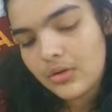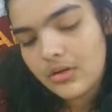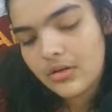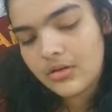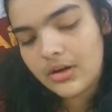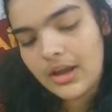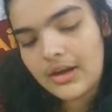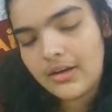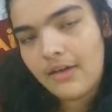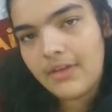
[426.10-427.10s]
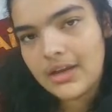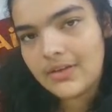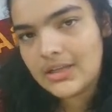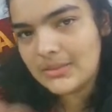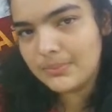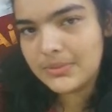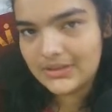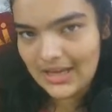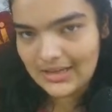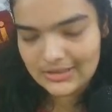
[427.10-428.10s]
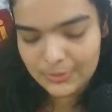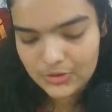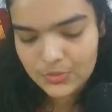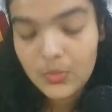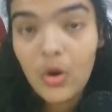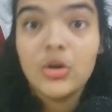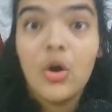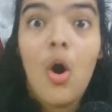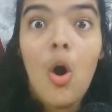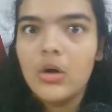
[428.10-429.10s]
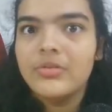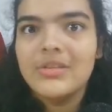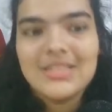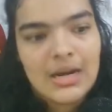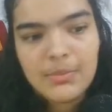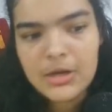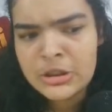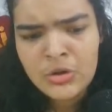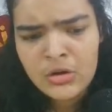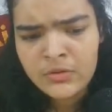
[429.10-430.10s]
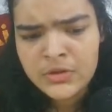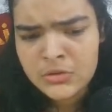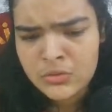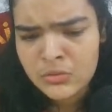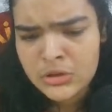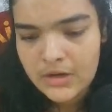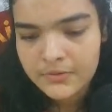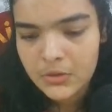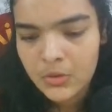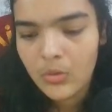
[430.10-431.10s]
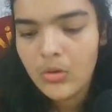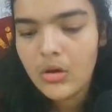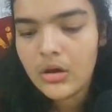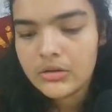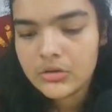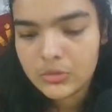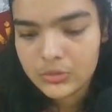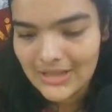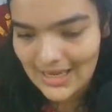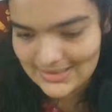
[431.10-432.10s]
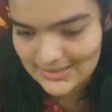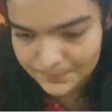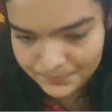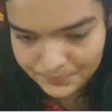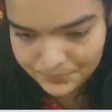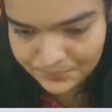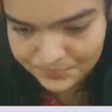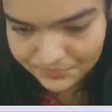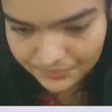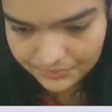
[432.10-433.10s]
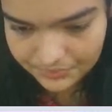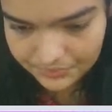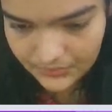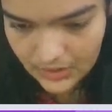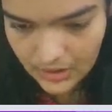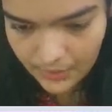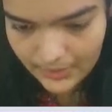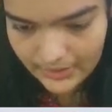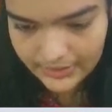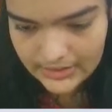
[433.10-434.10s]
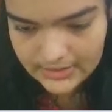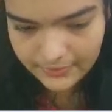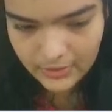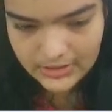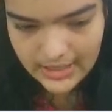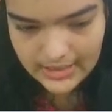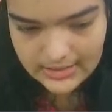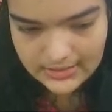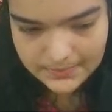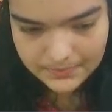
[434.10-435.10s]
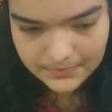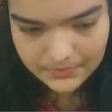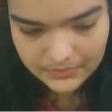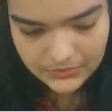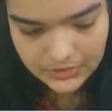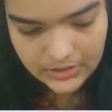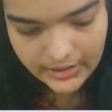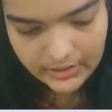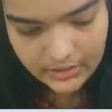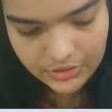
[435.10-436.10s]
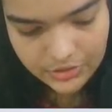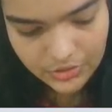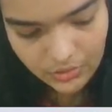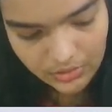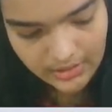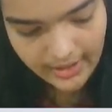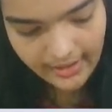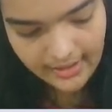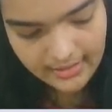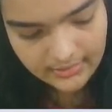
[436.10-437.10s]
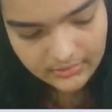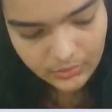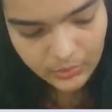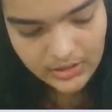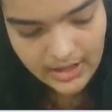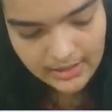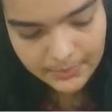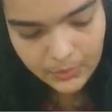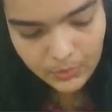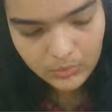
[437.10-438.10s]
create a very simple text because we want all of this animation, all of this cool stuff to go through the text. We'll increase the font size. Like Control A will help you